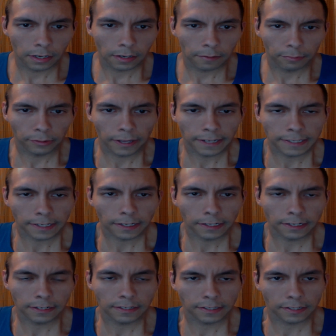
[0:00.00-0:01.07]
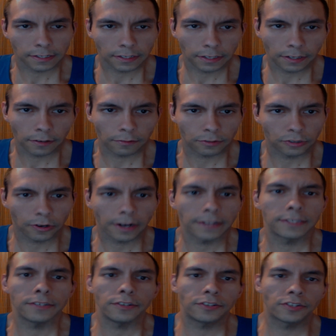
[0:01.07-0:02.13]
Plantinga isn't, trying
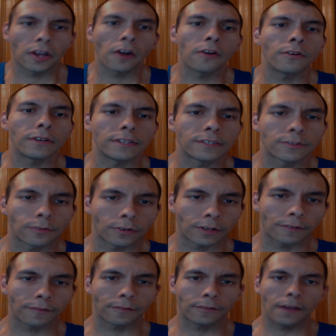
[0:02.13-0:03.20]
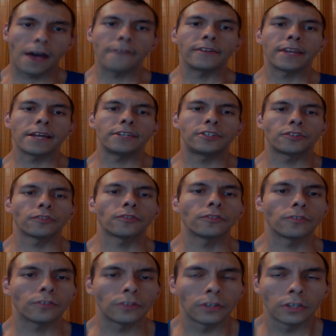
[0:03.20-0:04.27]
to show a sort of
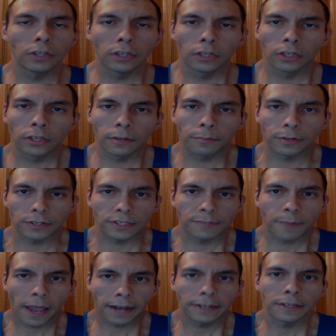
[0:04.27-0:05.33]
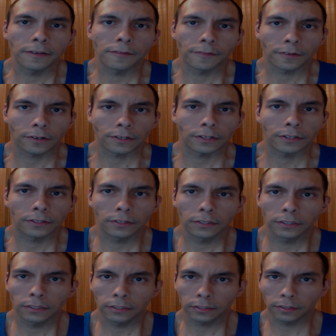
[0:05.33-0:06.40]
evidential perspective on
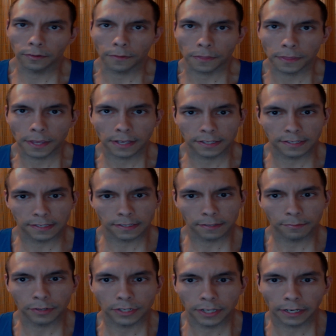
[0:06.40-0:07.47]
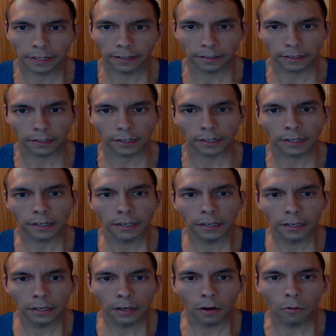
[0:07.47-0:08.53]
this particular
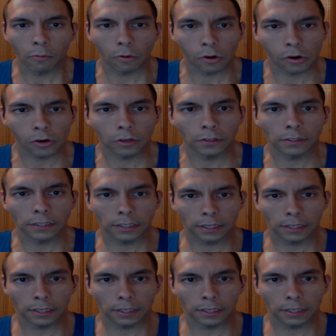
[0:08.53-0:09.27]
world